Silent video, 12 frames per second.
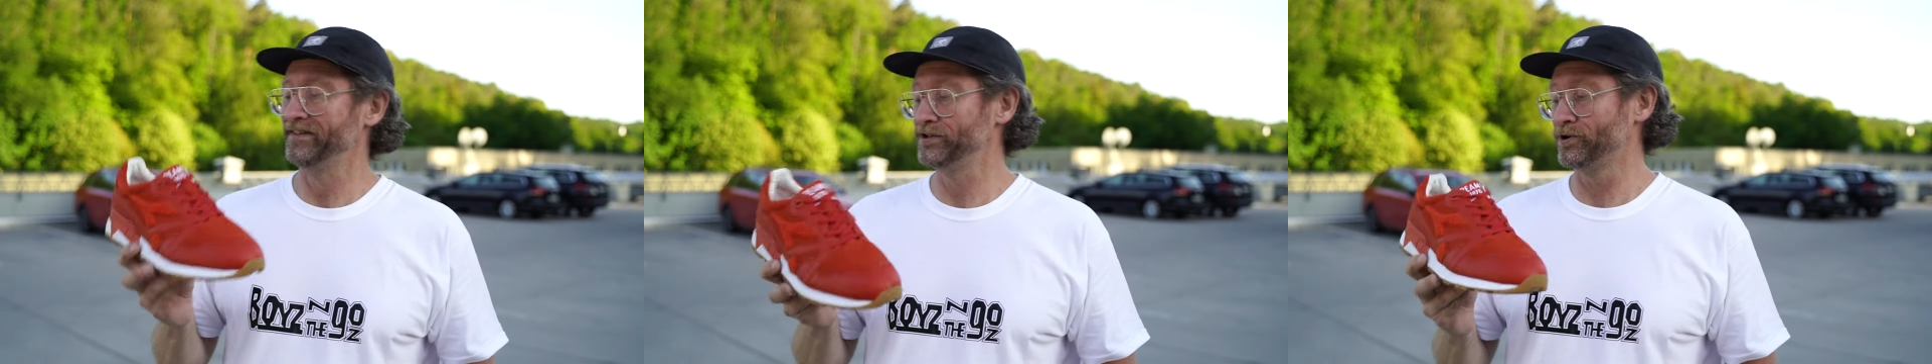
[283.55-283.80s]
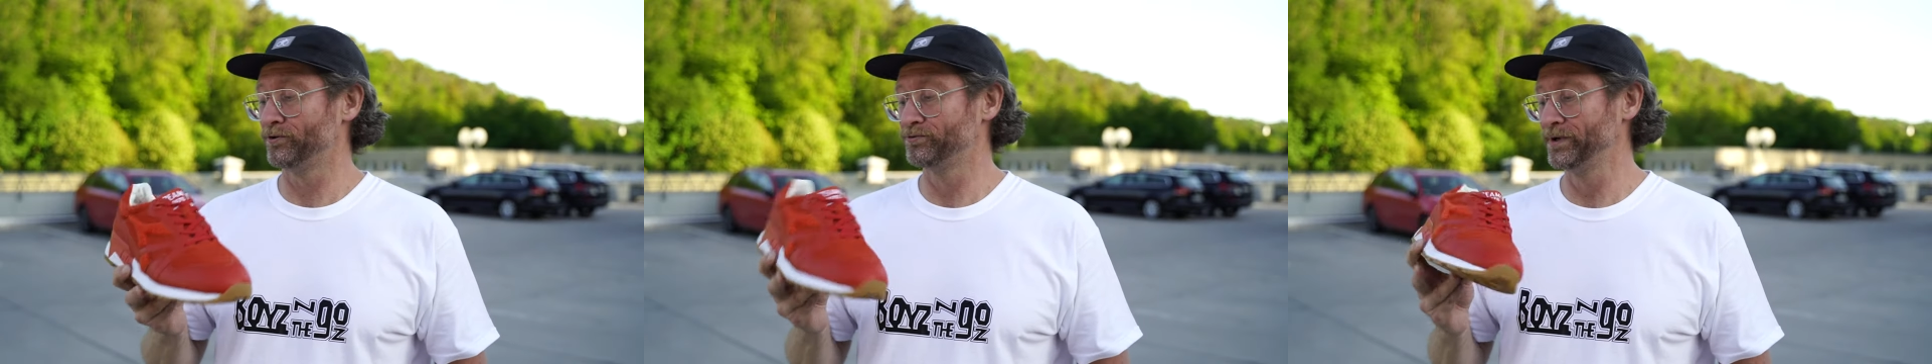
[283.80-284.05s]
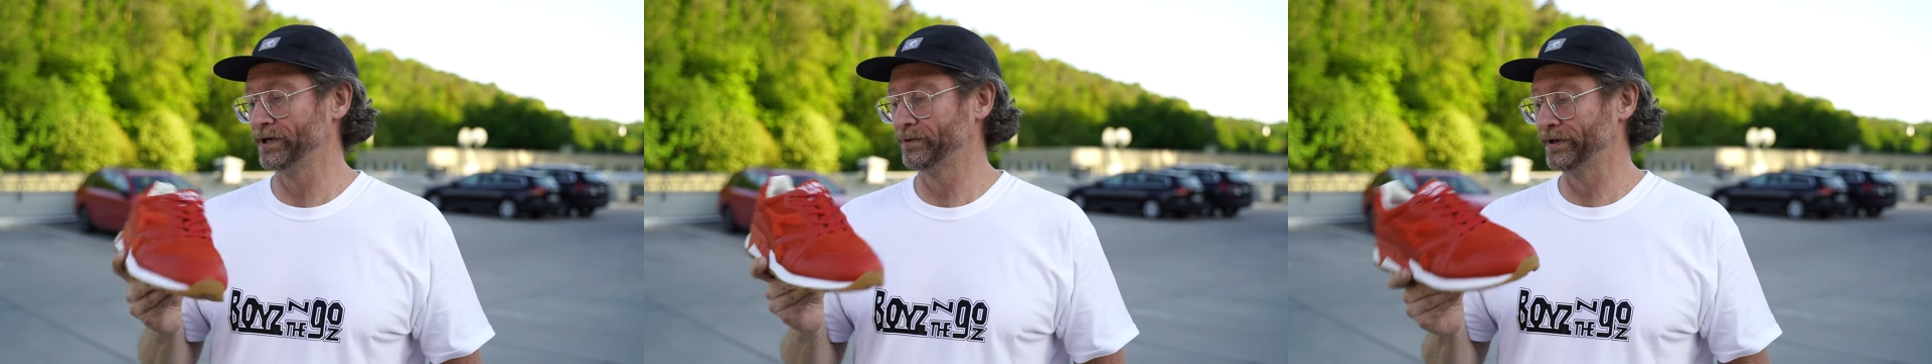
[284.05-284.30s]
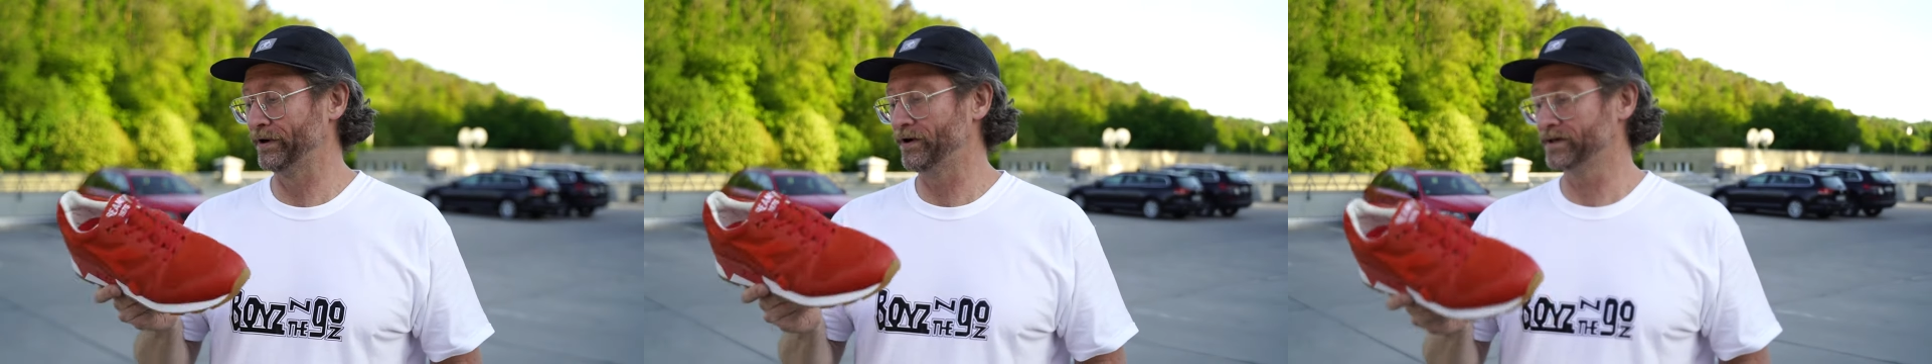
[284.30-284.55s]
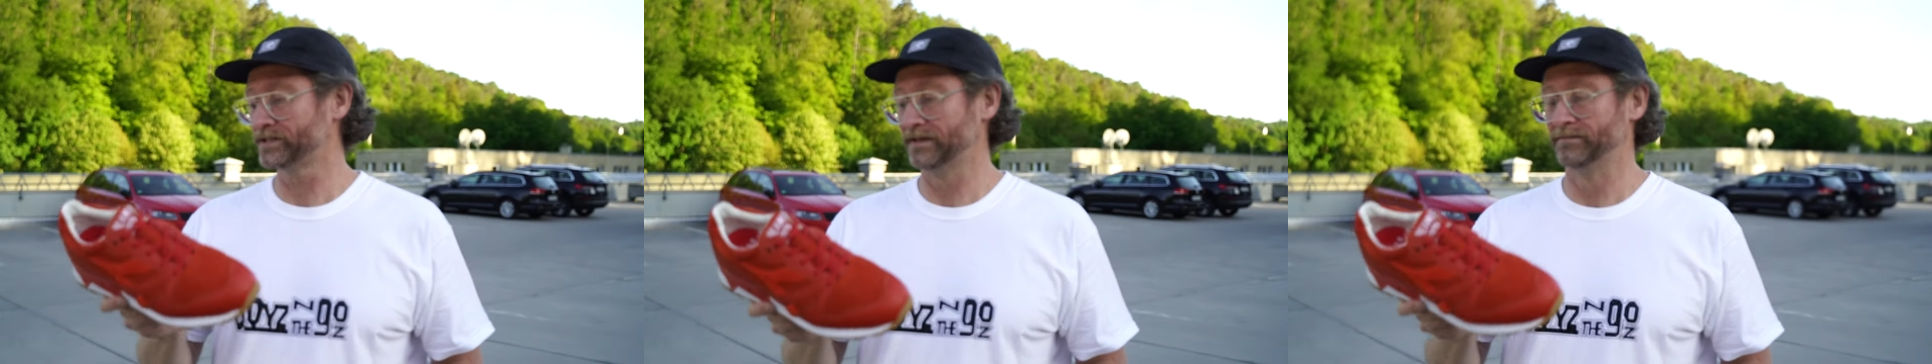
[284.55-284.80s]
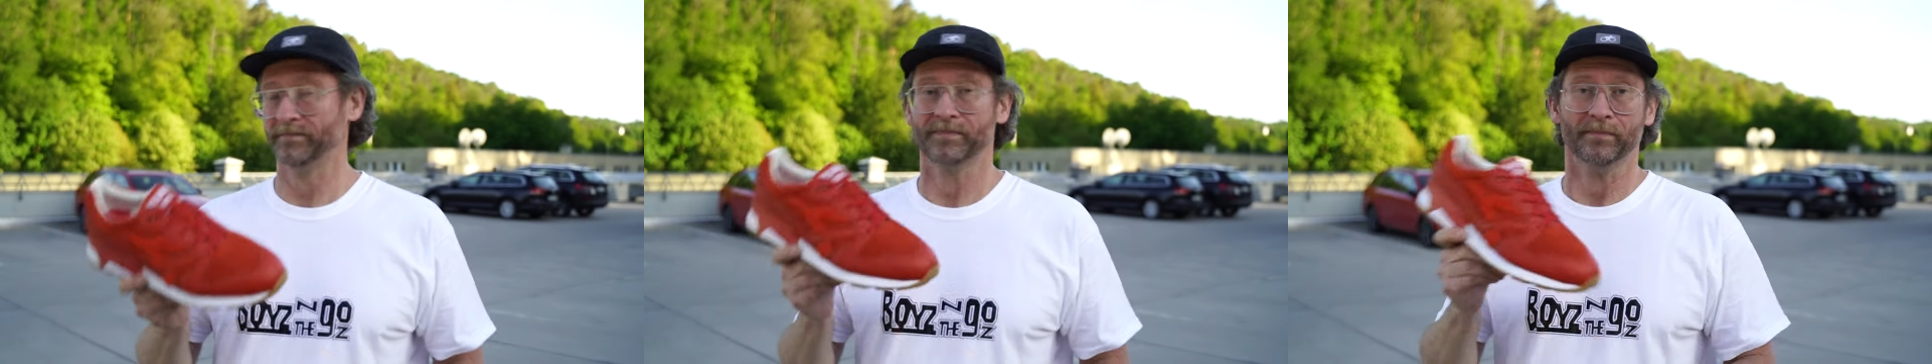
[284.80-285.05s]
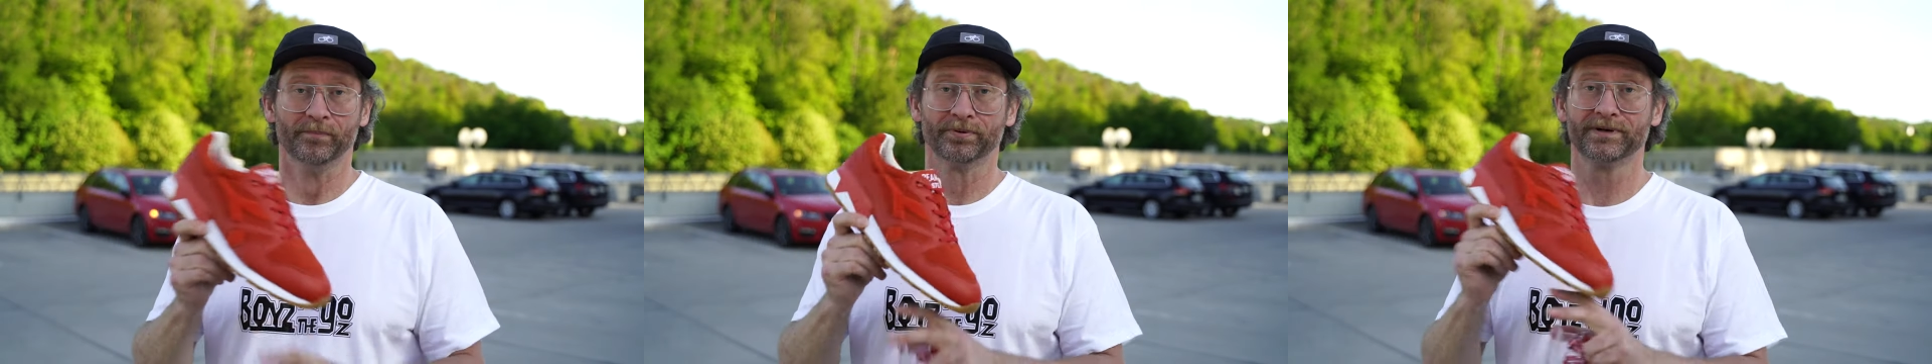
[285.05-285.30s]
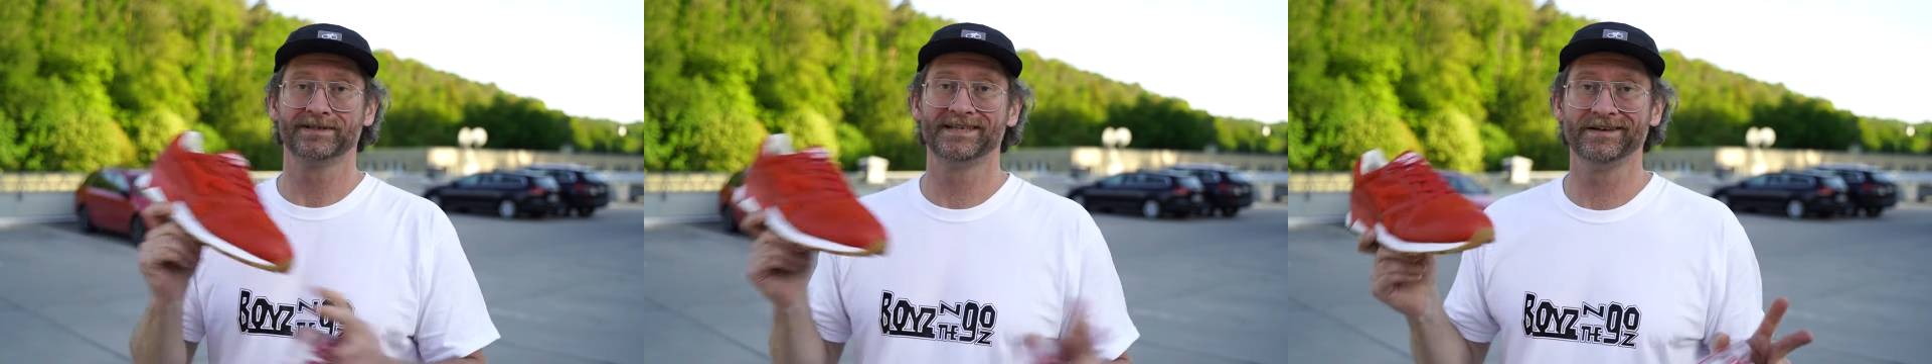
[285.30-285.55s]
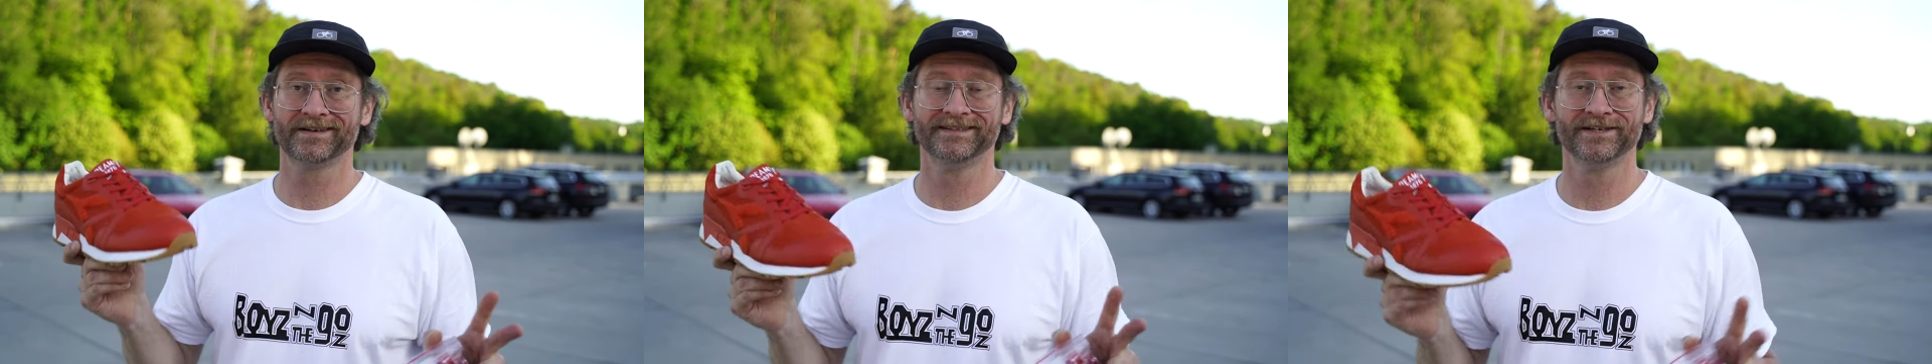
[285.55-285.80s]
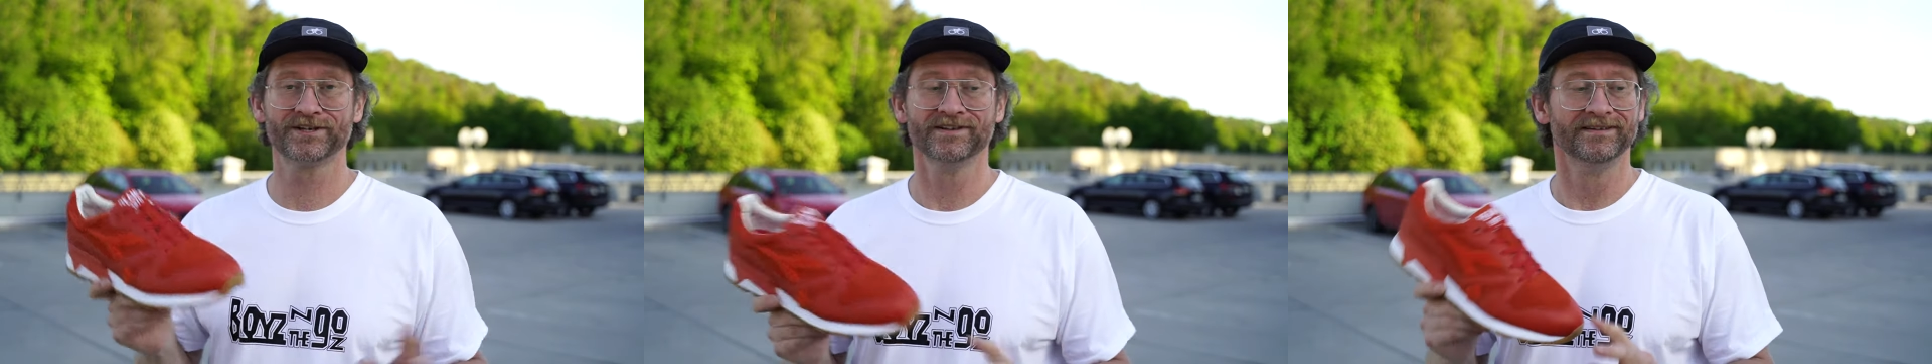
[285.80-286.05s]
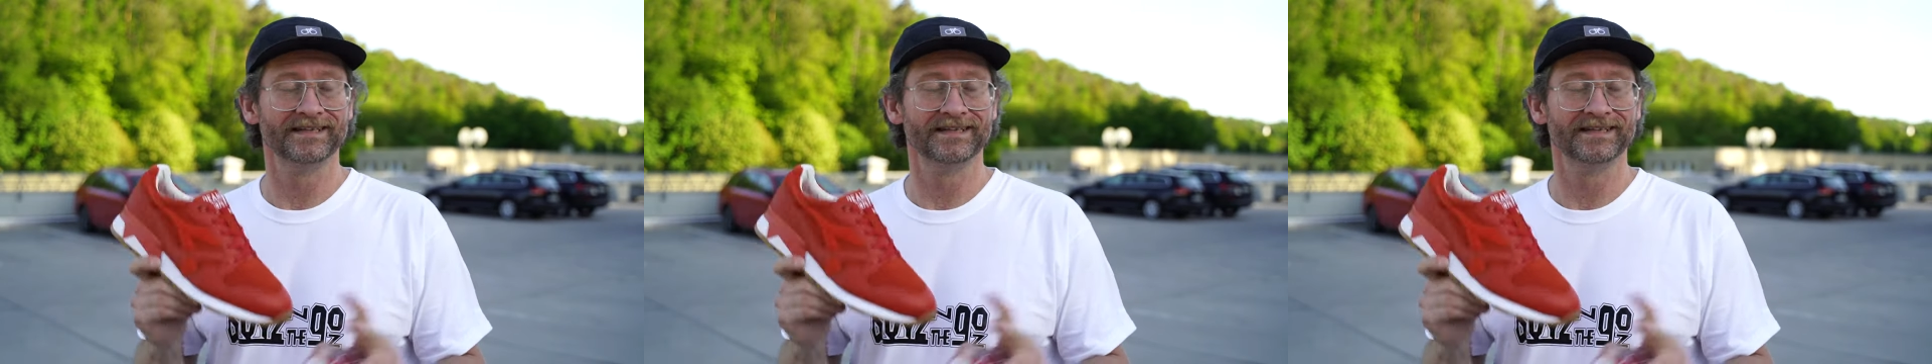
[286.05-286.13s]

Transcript: These are really, really awesome. Pristine condition,